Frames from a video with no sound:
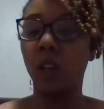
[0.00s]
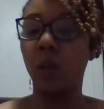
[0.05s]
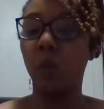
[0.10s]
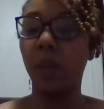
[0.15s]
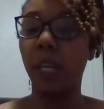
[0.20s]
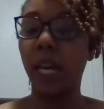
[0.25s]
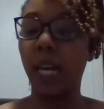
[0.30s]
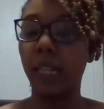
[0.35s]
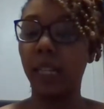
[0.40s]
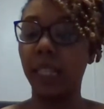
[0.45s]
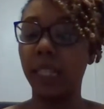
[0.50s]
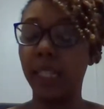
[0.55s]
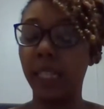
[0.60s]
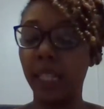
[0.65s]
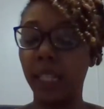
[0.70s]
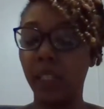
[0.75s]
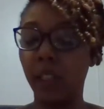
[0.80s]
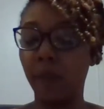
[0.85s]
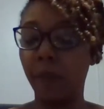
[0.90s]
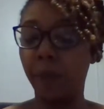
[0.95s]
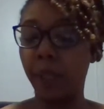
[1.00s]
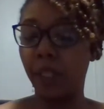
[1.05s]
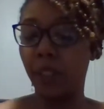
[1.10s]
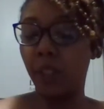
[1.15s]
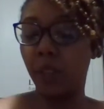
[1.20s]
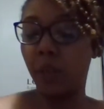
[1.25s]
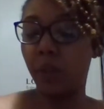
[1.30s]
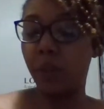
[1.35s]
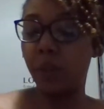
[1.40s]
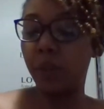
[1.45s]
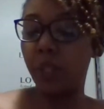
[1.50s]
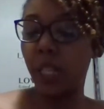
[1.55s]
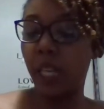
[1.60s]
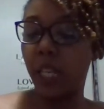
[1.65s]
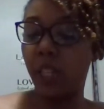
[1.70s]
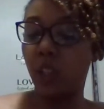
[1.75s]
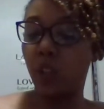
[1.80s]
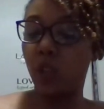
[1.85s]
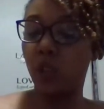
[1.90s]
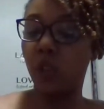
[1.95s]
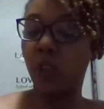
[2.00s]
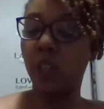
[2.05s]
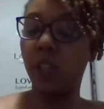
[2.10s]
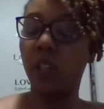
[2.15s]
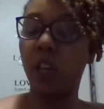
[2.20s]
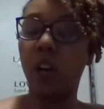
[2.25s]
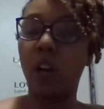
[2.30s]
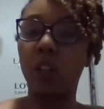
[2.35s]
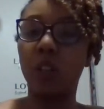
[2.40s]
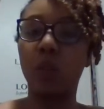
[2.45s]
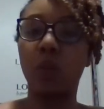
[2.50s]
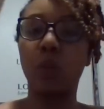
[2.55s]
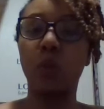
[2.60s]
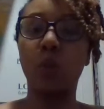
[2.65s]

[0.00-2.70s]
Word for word: We got the Six of Pentacles and the Strength card. So